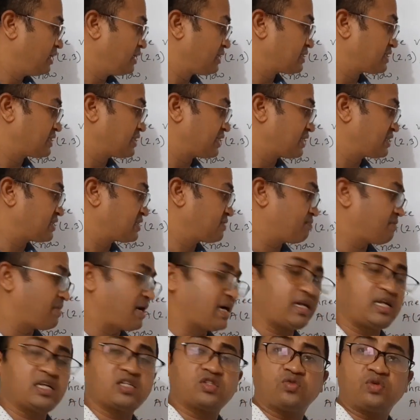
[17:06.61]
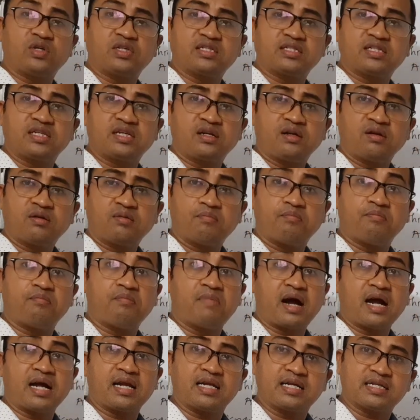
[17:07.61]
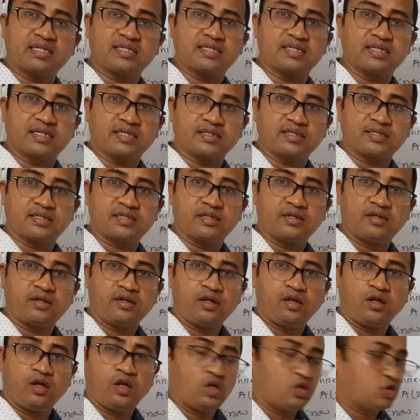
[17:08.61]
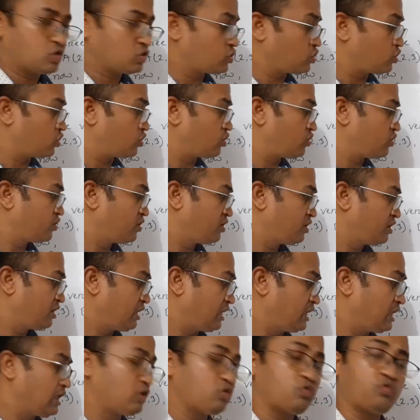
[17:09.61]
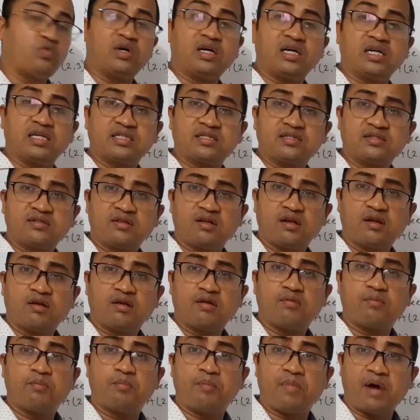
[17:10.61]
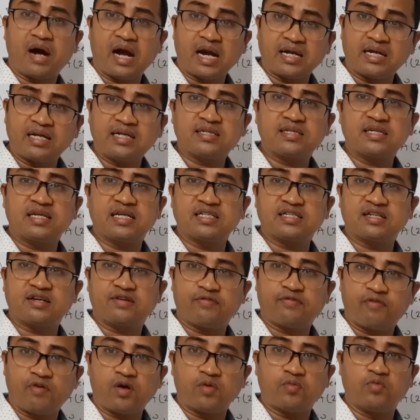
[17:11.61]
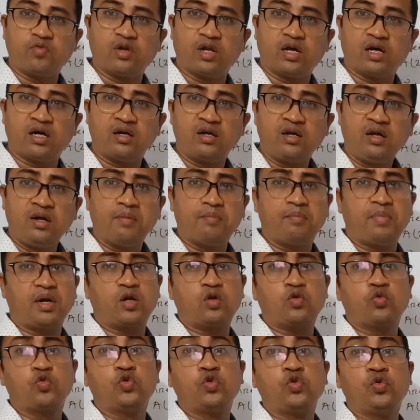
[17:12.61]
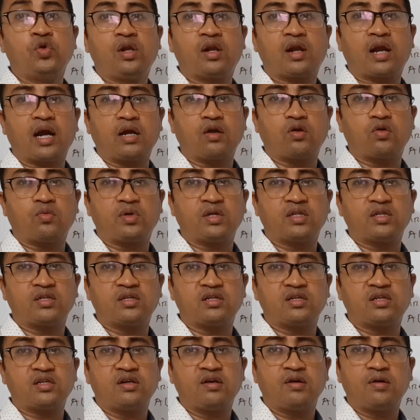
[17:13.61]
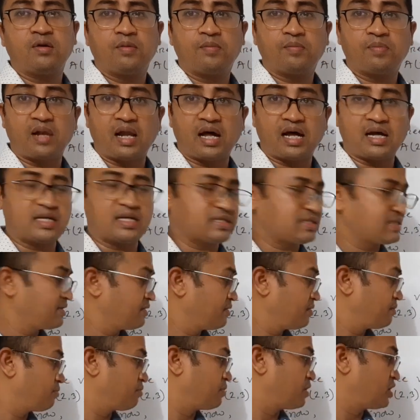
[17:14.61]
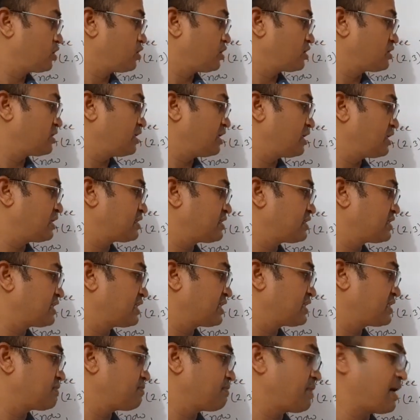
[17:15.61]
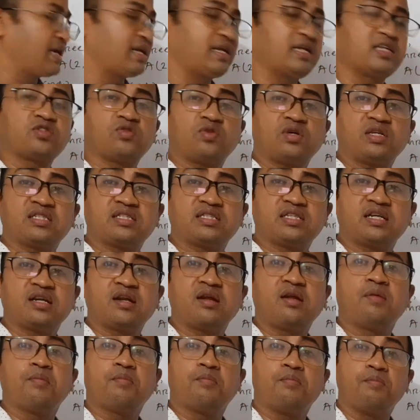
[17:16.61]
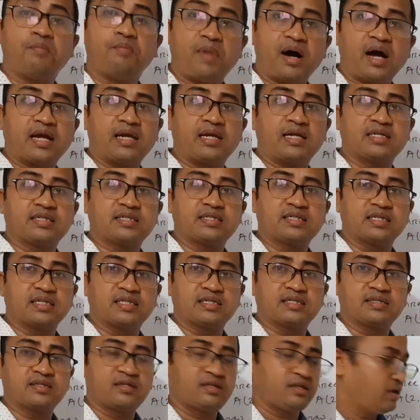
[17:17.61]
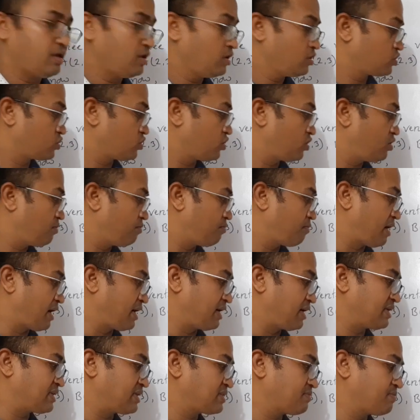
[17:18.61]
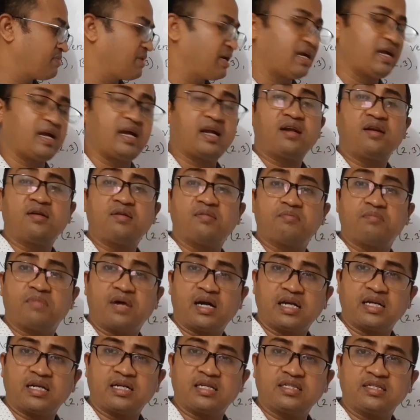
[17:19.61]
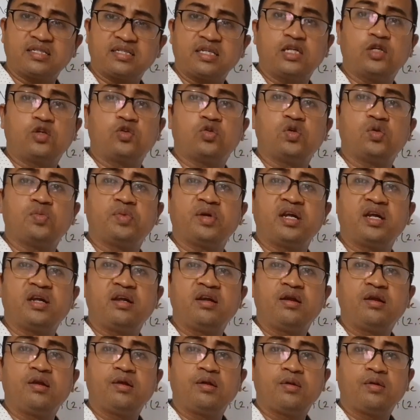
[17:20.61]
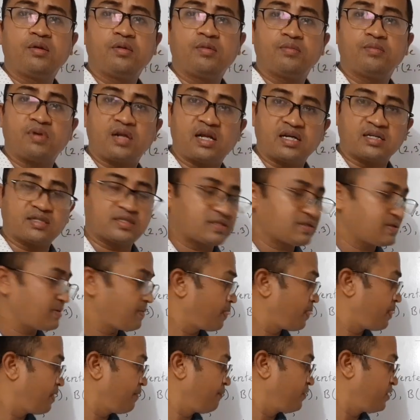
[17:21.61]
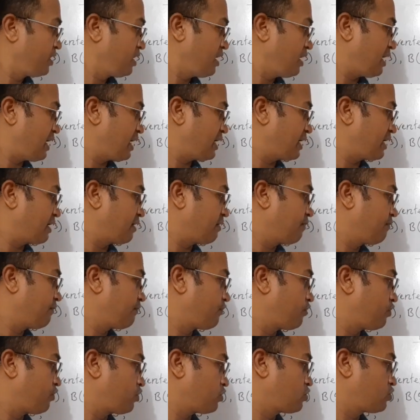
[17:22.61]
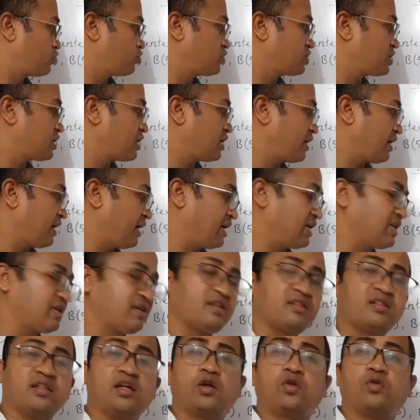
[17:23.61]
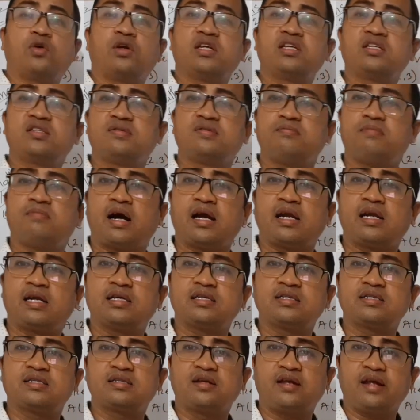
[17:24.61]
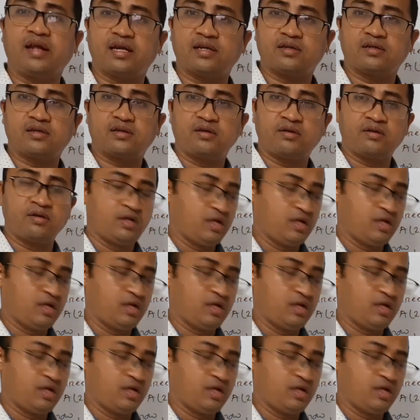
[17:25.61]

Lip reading: 6 -1s are -6. So it was minus as a formula, but we will write over there plus because there is 6 -1s are -6. So minus and minus, it will be plus. Again 4 2s are 8, that one is -8.